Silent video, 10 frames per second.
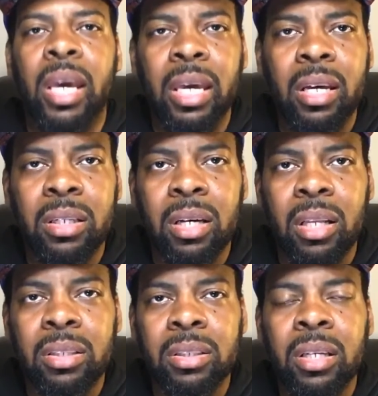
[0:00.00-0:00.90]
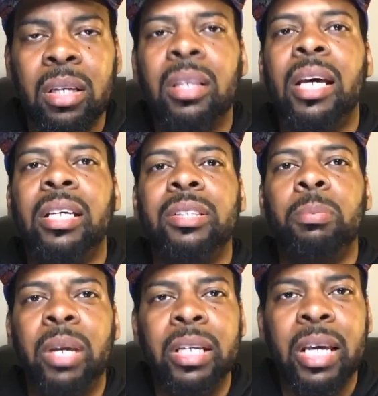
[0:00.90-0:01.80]
$800? Like,
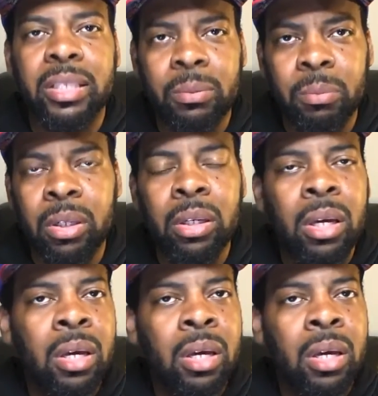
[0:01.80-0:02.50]
explain that to me.